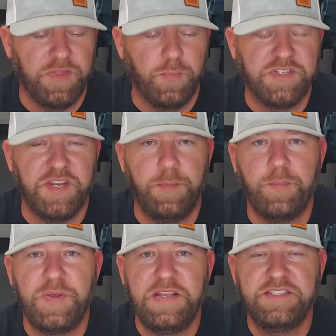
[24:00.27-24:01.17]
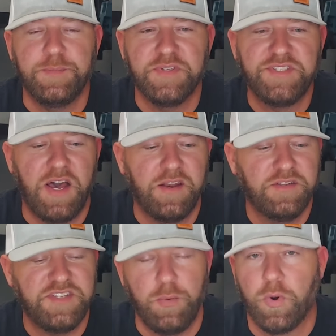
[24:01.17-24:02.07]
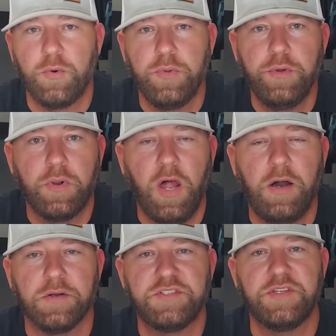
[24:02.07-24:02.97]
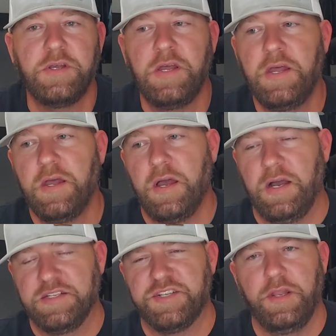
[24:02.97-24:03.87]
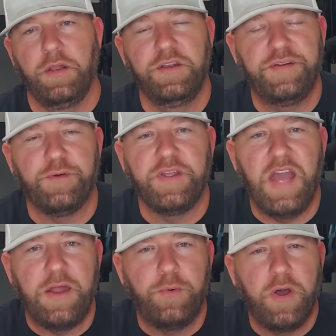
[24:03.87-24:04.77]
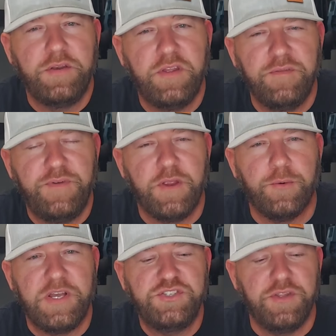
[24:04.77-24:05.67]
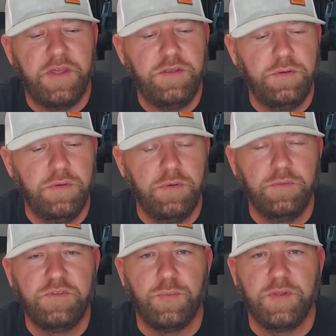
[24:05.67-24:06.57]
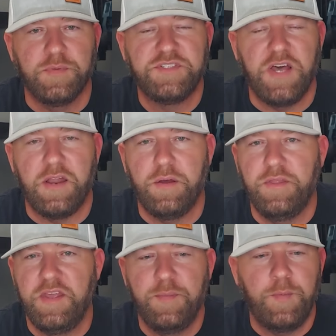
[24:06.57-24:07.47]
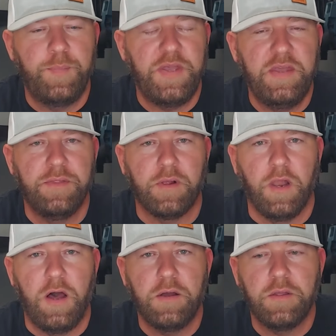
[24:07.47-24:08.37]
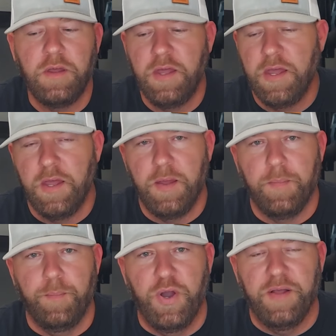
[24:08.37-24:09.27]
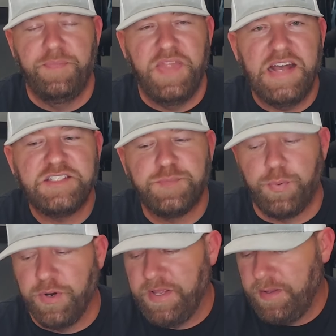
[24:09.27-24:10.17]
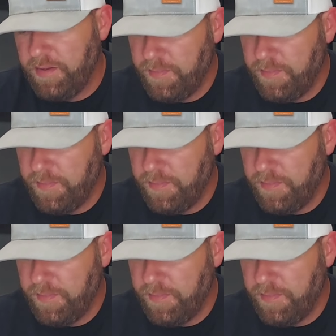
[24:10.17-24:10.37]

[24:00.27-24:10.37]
& Wesson M&Ps and Masadas, they work with your Glocks. It's a little different guide rod configuration that you use with the Masada and the M&P and the Glock, but that spring